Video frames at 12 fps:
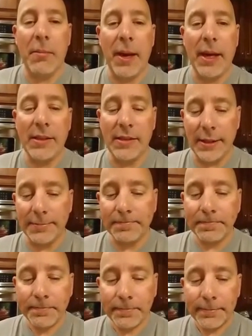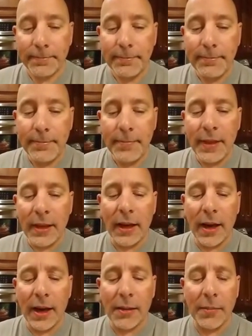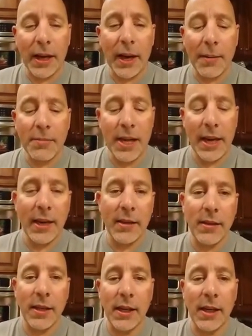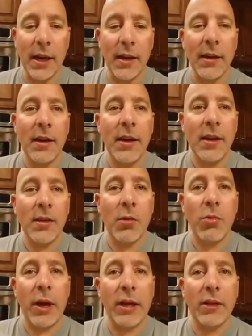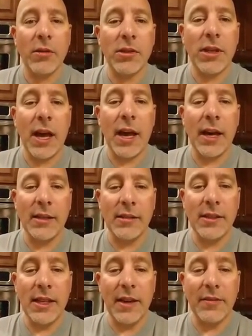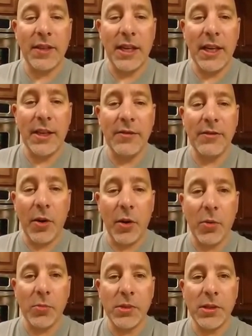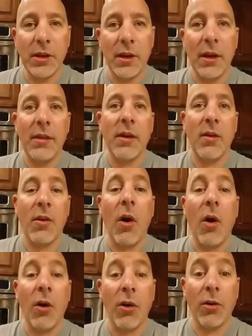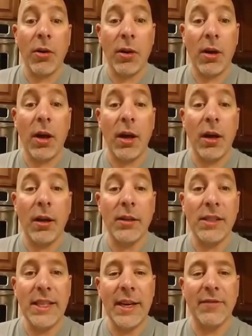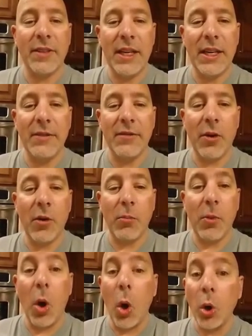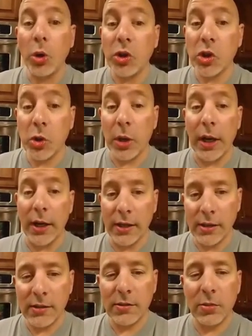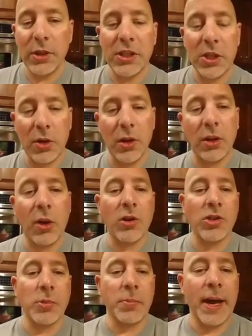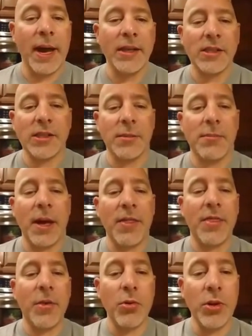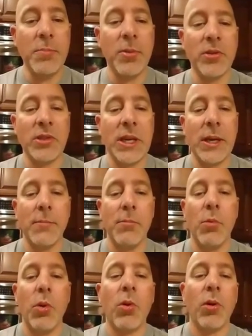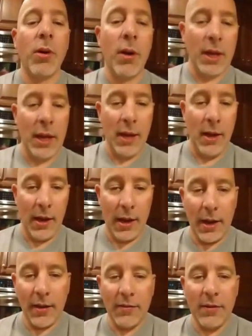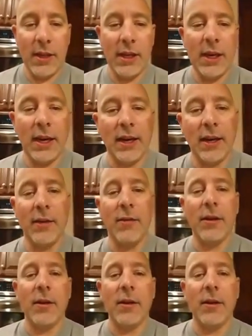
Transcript: amazing. Um, and I'm taking the uh, the regular size DFT foams. There are uh, DFT foam ultras, which are a larger patch, about 30% more of the uh,